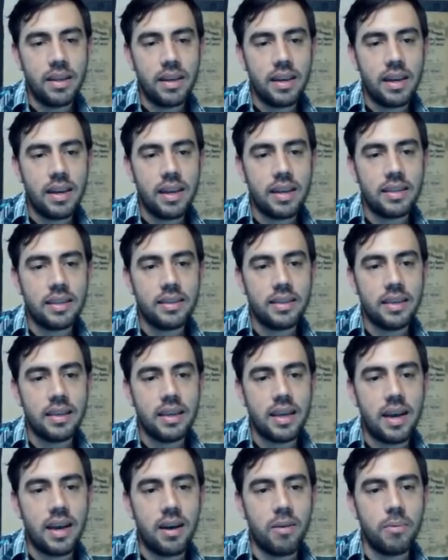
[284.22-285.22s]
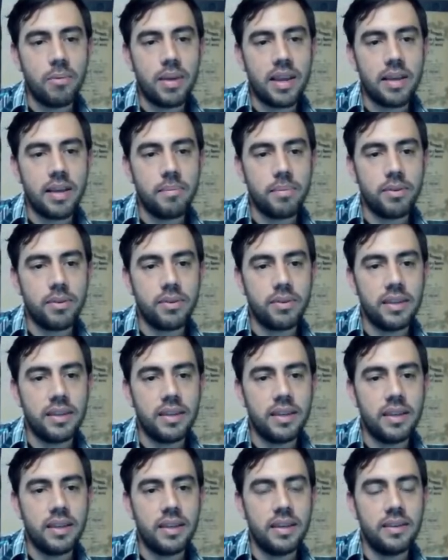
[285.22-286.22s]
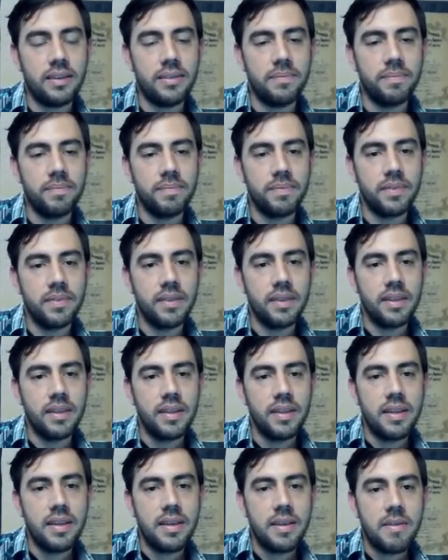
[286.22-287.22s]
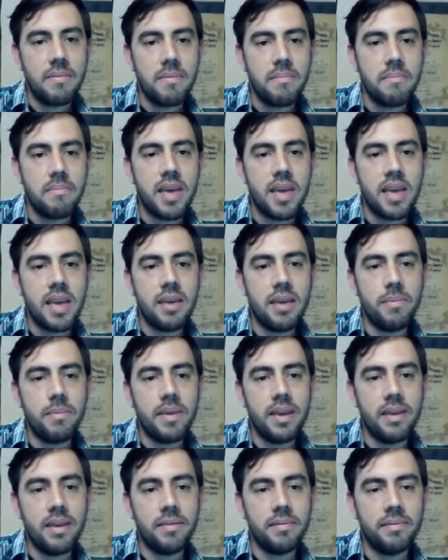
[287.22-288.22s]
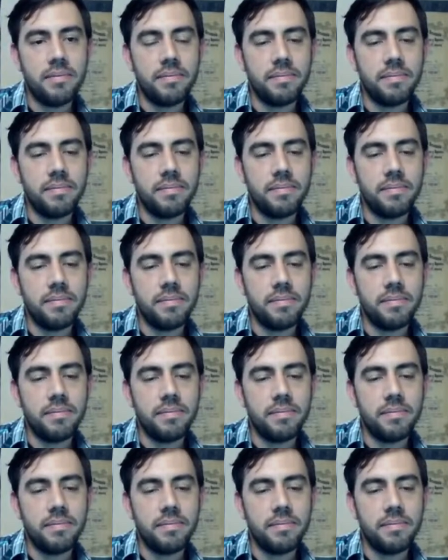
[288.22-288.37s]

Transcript: let's see how we can proceed here. Maybe,